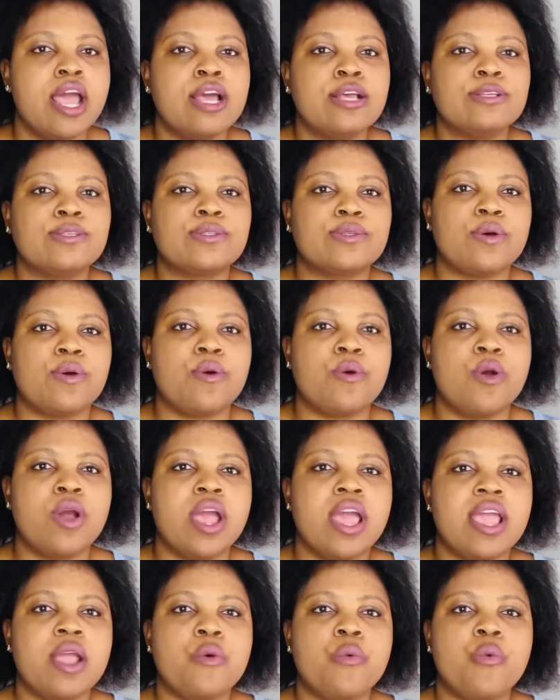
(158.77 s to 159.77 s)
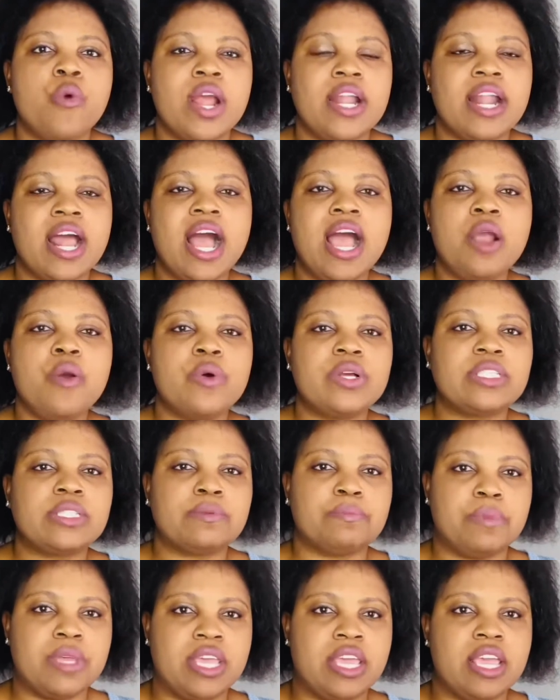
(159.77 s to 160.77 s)
So when I was
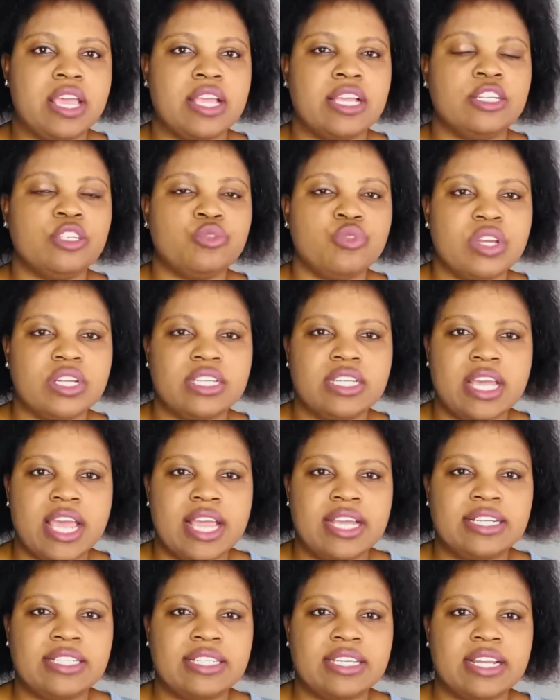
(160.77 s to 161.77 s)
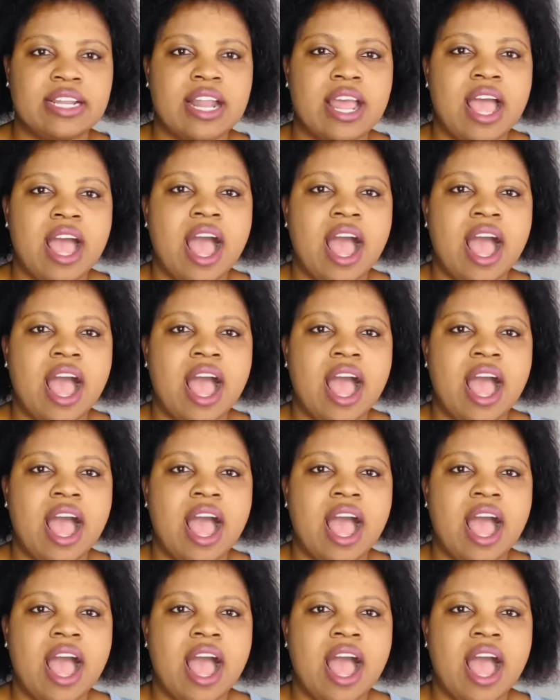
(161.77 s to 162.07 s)
speaking in 2018,